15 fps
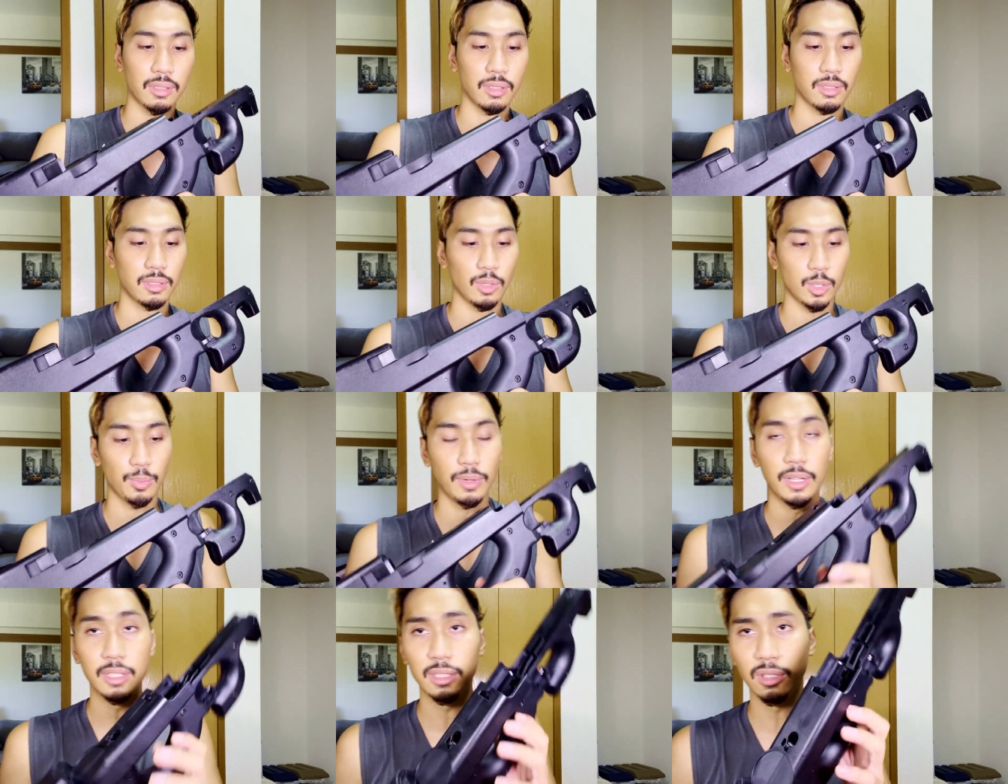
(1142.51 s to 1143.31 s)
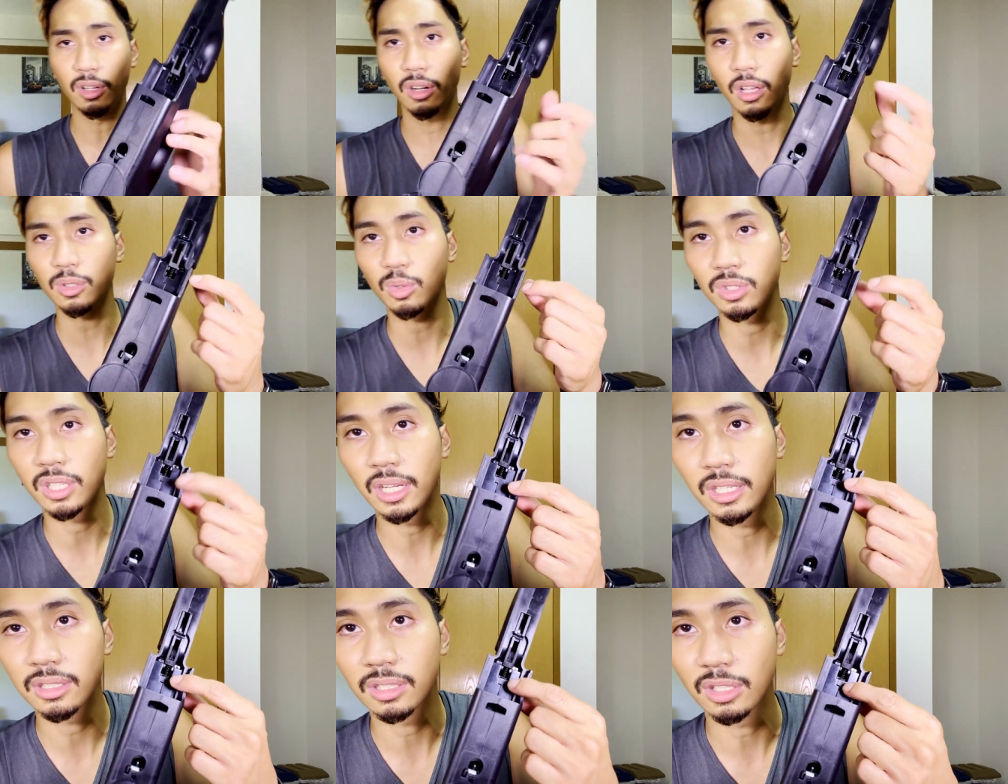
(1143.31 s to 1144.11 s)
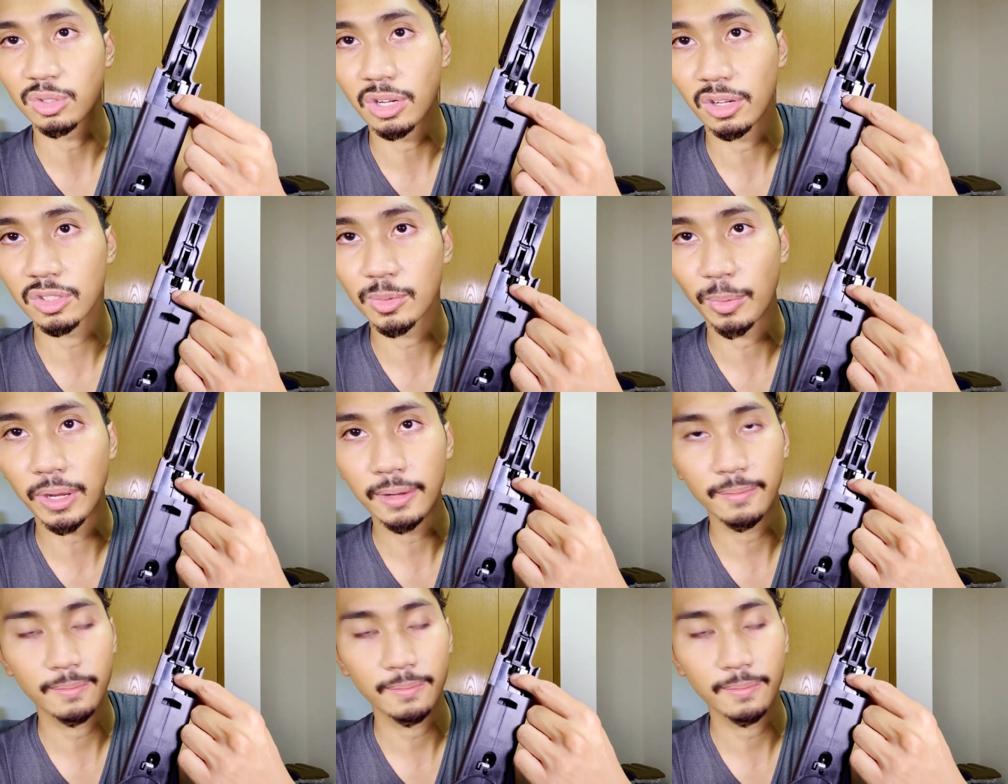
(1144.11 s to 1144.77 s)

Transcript: so it's pretty easy. You could also change the trigger spring.